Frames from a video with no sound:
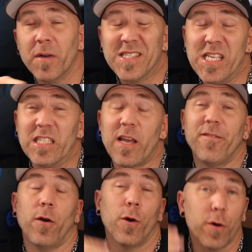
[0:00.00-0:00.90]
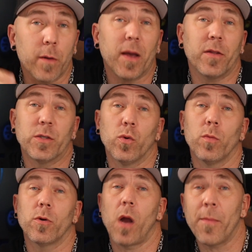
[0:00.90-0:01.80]
But since I've heard about this
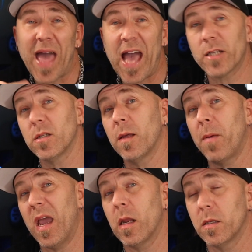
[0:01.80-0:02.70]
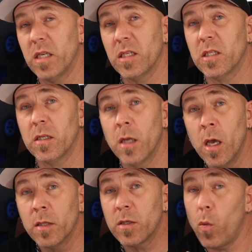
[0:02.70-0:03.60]
rumor, I'm actually paying attention
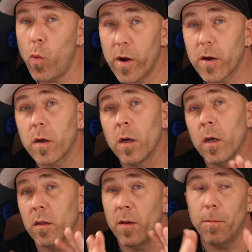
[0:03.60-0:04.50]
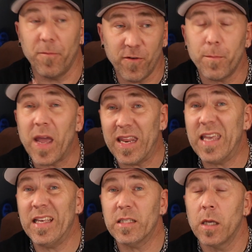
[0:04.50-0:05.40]
to where the footbed
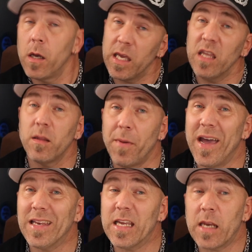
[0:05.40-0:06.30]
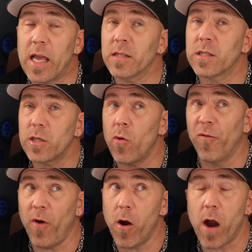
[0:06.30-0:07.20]
is in the binding, and so
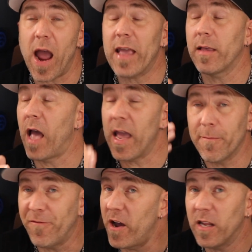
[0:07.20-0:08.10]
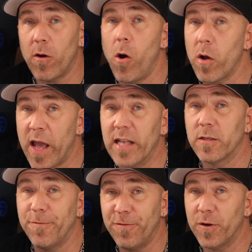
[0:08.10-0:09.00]
far I am finding all kinds
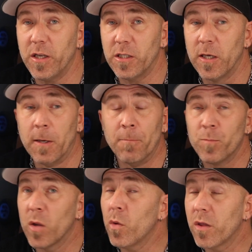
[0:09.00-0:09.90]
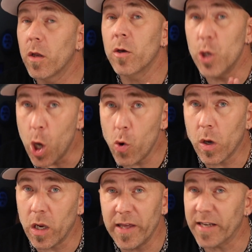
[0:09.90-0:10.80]
of footage with no
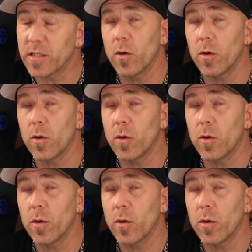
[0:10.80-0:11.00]
clicks